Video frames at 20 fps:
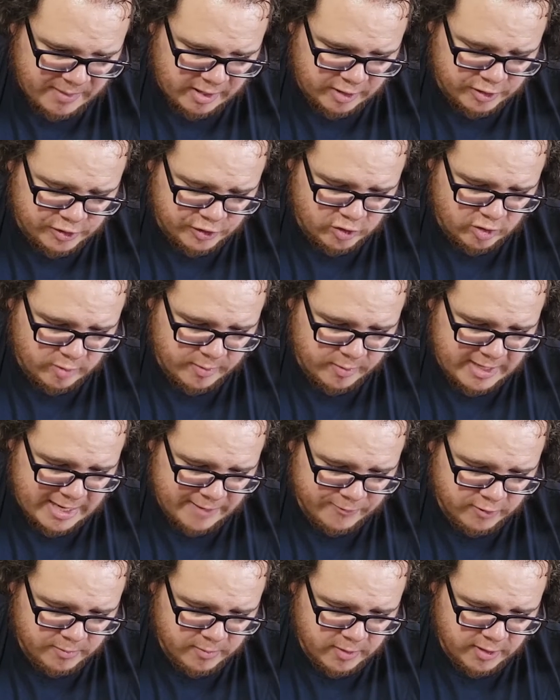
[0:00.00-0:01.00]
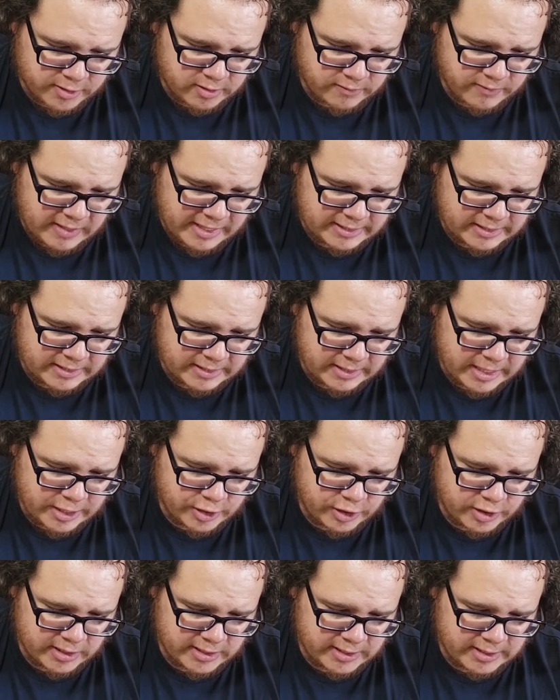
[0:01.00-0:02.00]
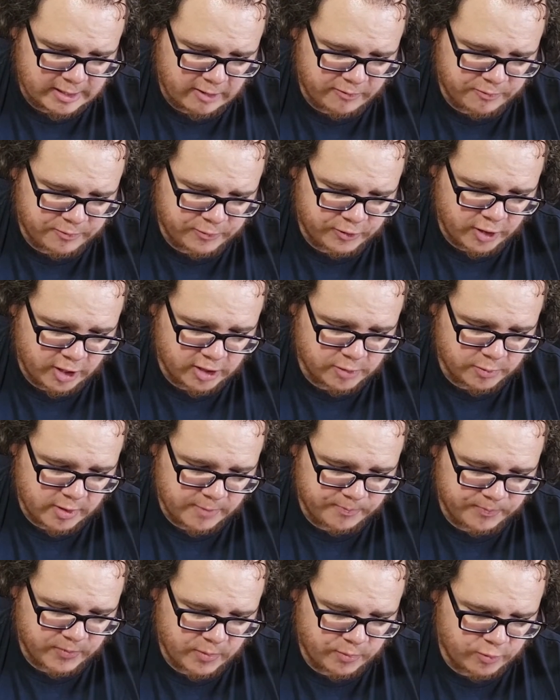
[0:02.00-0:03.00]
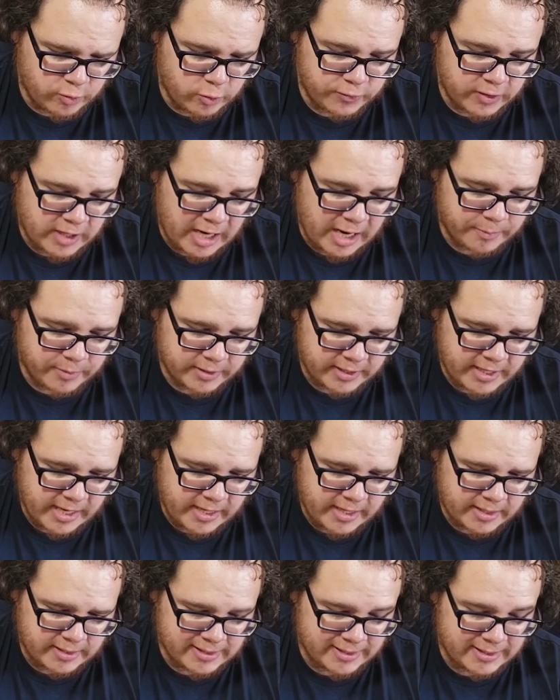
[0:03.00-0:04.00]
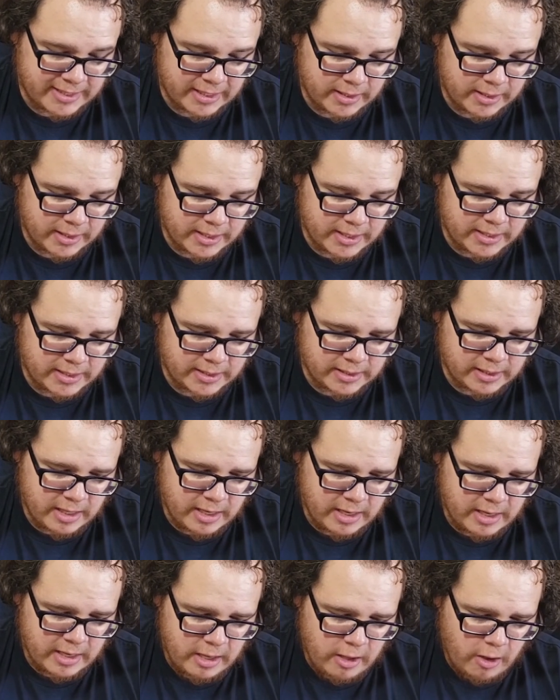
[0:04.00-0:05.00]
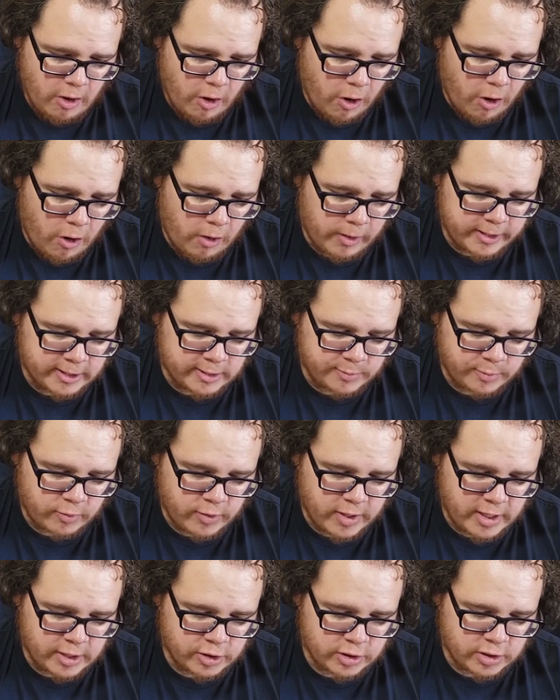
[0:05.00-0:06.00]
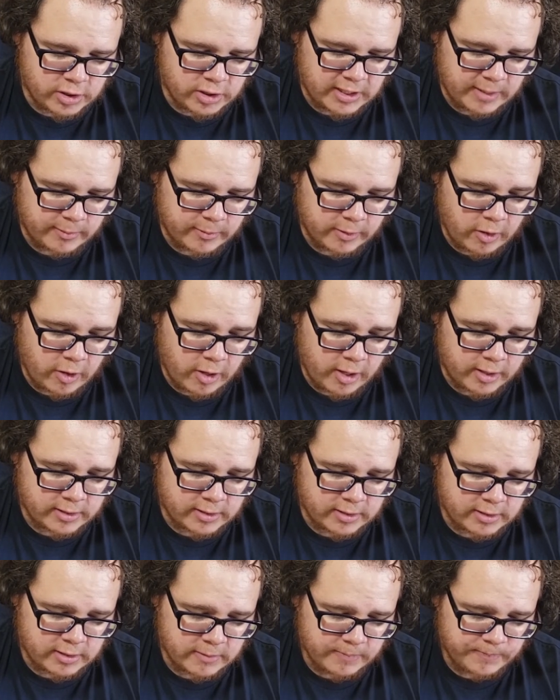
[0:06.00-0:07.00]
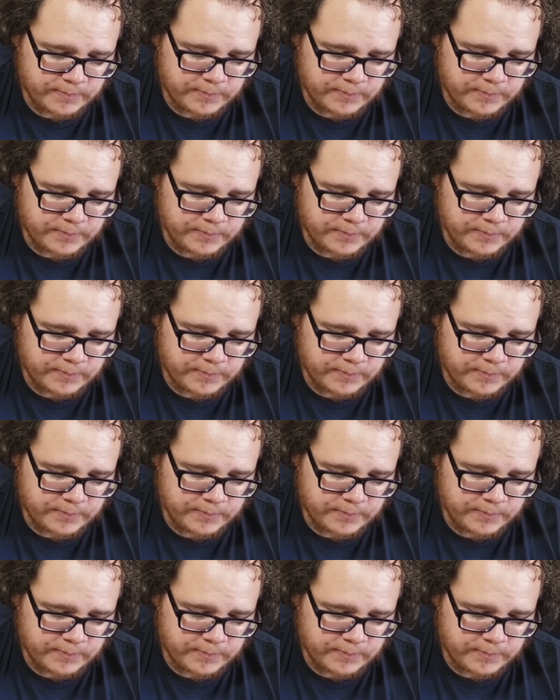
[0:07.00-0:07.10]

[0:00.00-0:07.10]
out a sermon after months of isolation and self-judgment proved complicated, to say the least. All inspiration seemed lost.